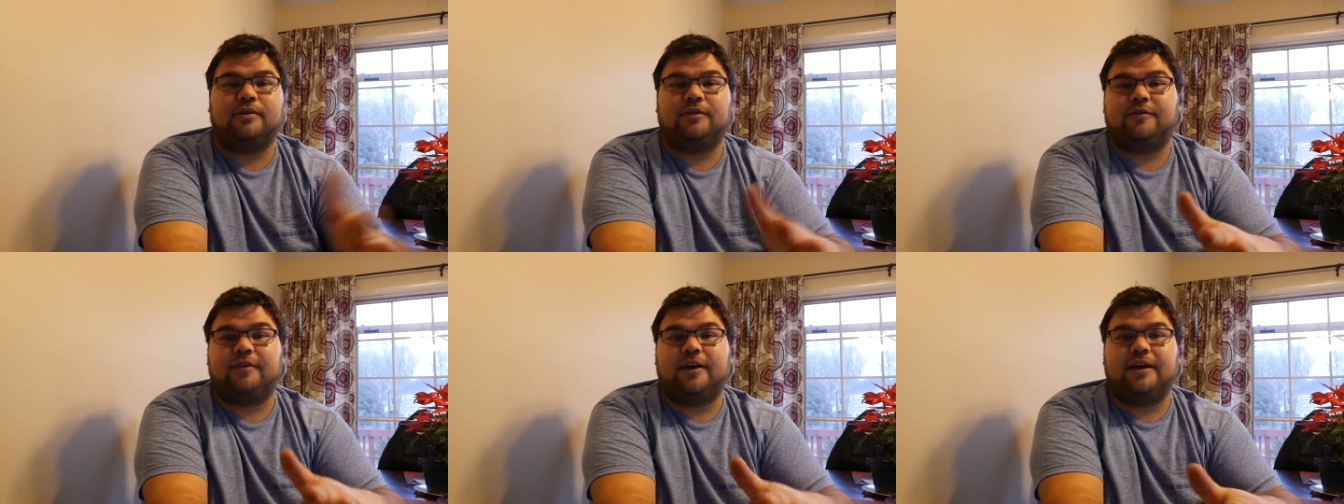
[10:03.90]
the
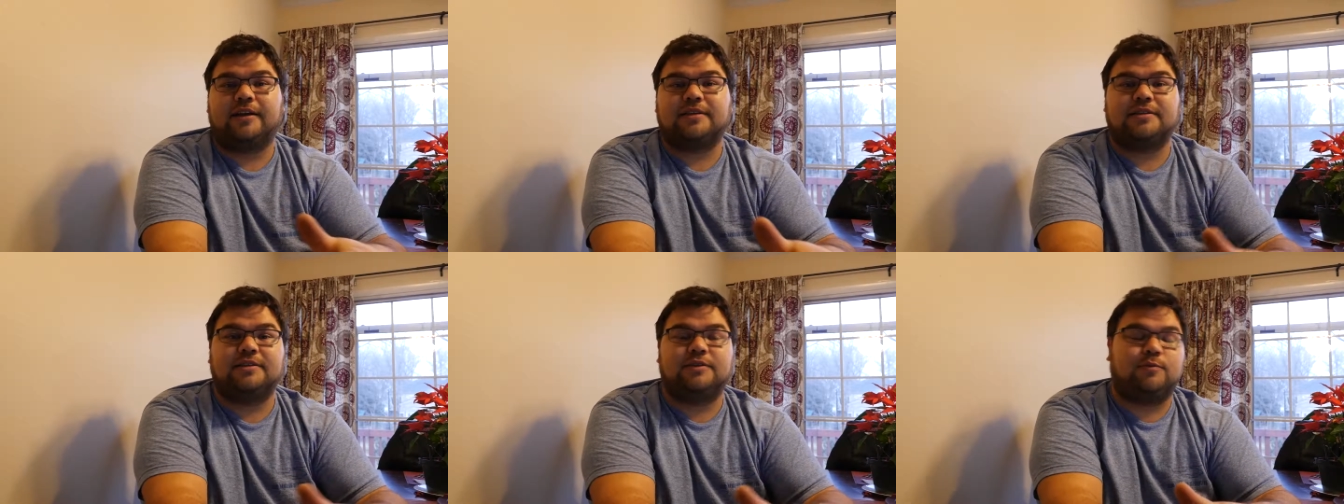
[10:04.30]

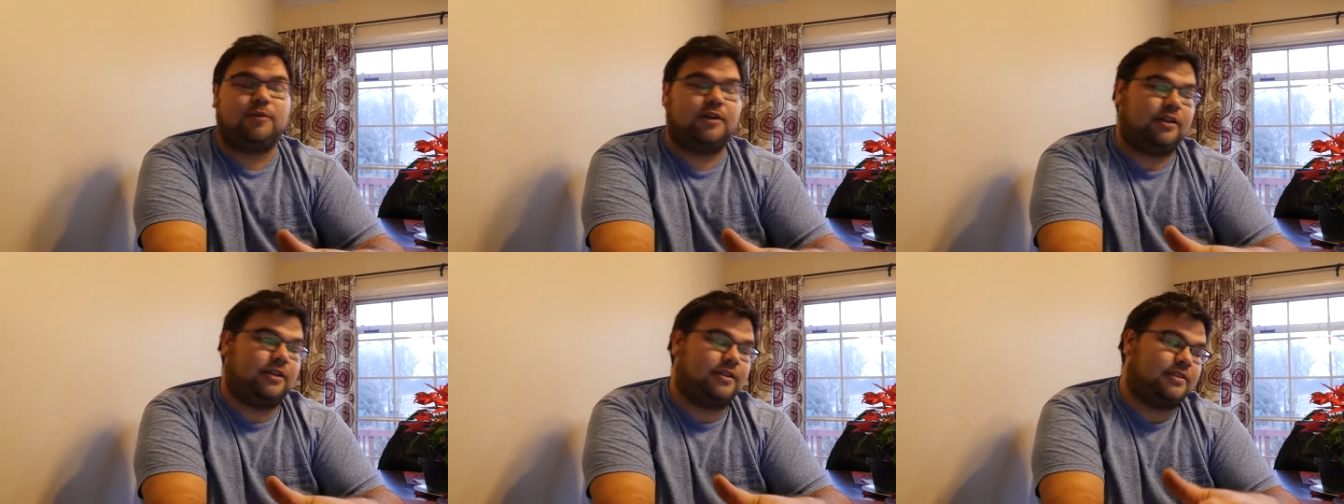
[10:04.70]
facts as
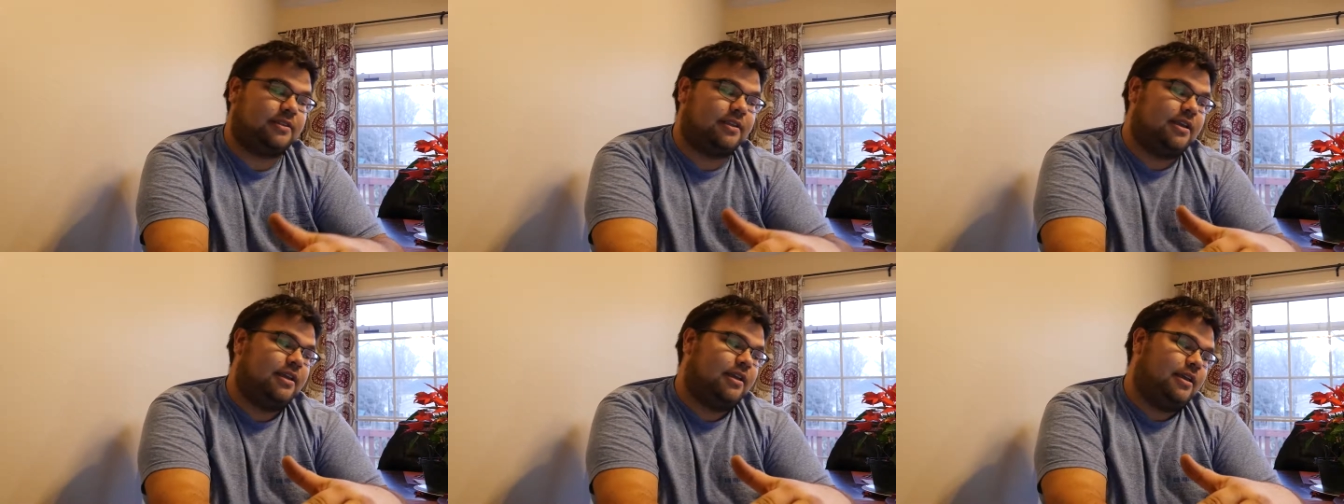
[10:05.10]
well as
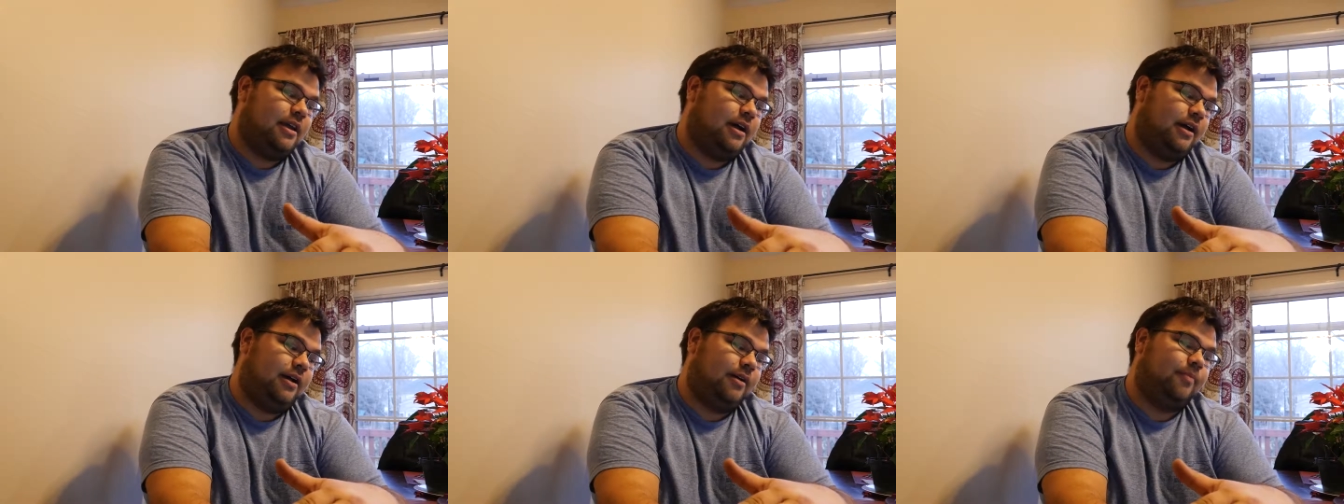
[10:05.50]

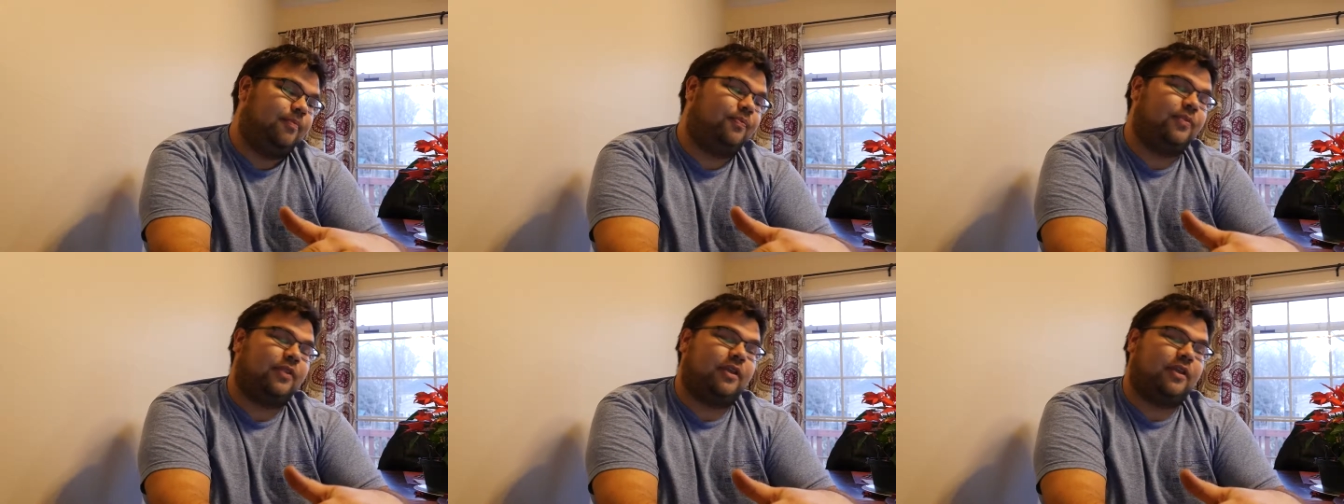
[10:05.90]
um,